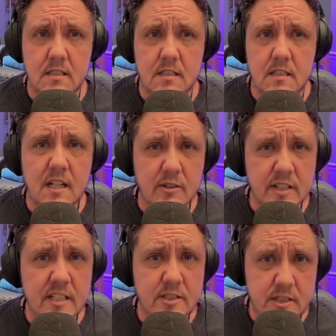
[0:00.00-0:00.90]
then how
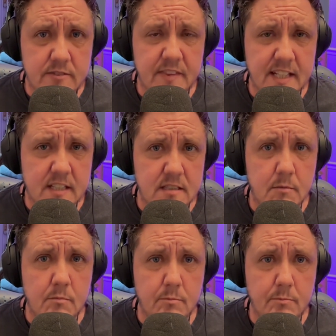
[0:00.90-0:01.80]
can I shift that
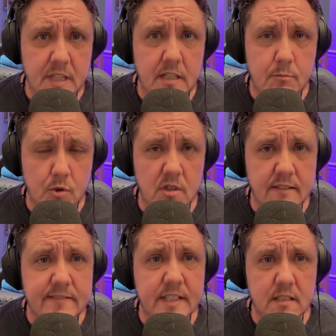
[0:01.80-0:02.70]
into being more
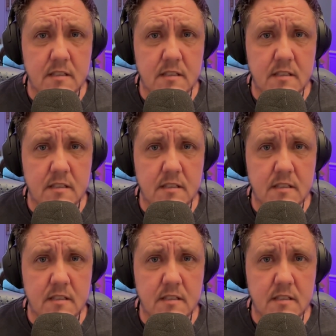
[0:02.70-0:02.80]
loving?